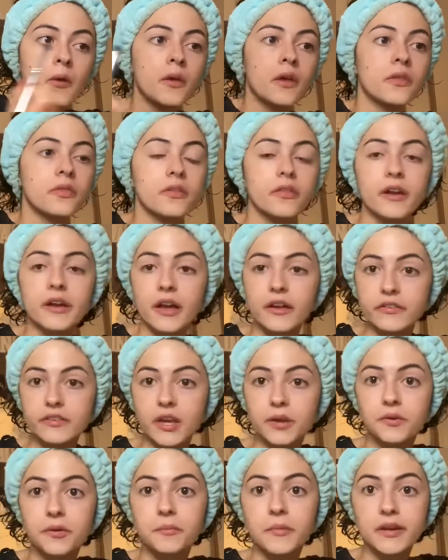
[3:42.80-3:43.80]
And like I
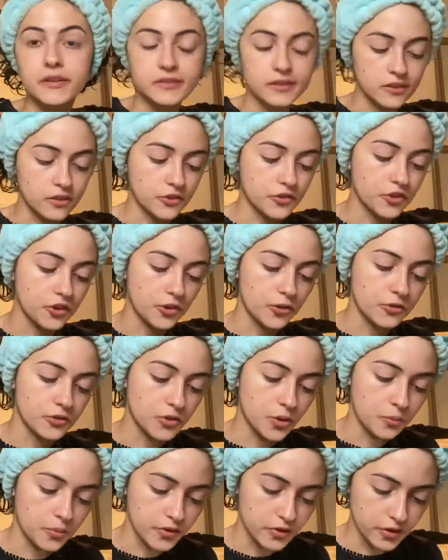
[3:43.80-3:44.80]
said, we're mixing the two, so
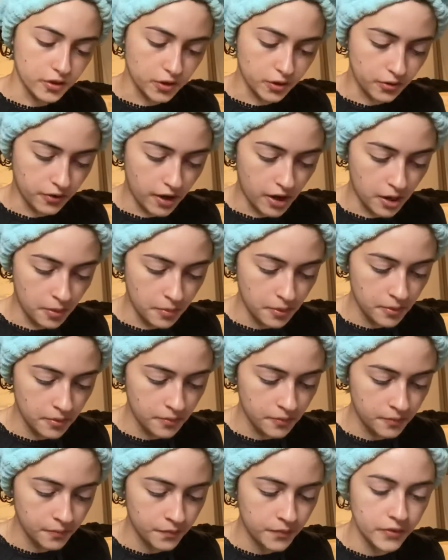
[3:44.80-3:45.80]
I'm just gonna grab
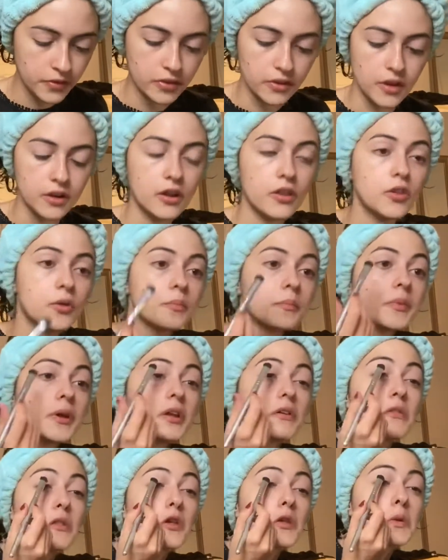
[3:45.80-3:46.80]
another bit
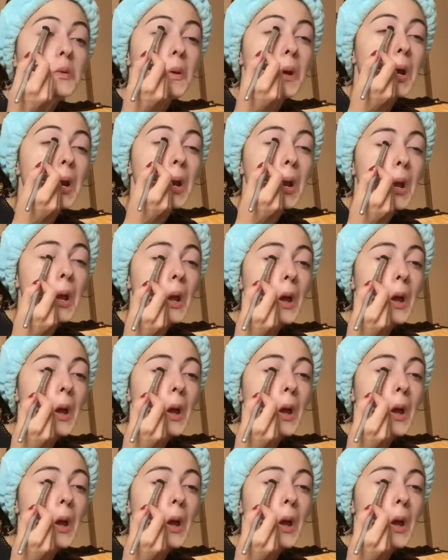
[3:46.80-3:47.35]
of this one.